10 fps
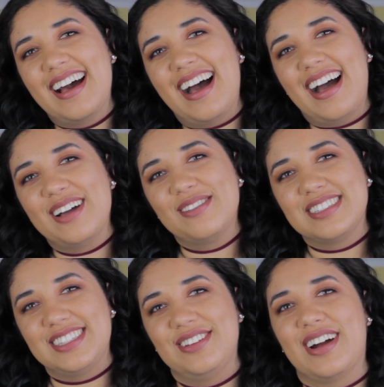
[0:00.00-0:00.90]
I will
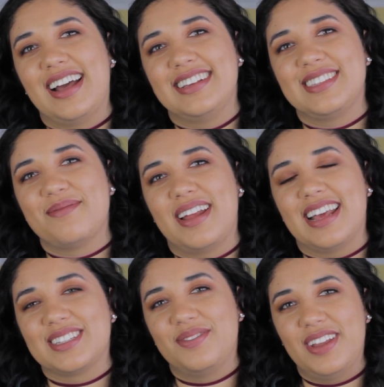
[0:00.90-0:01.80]
see you guys in my
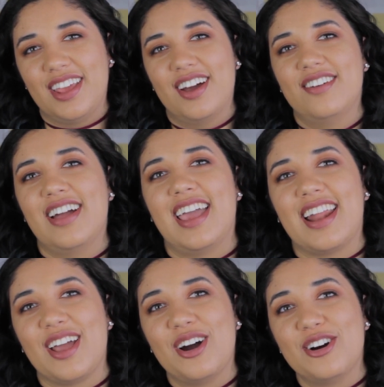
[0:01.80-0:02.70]
next video, and
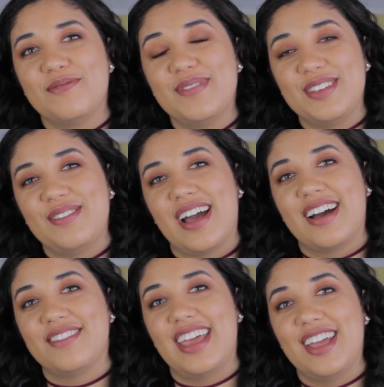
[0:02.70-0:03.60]
I hope you
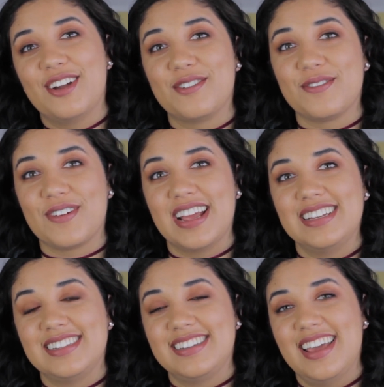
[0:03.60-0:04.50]
have a
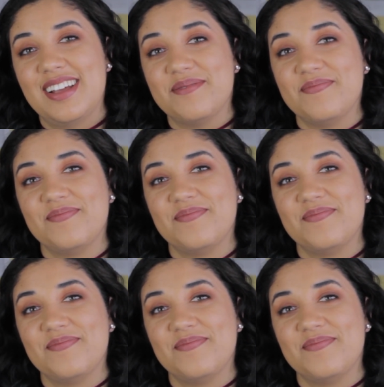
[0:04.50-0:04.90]
great day.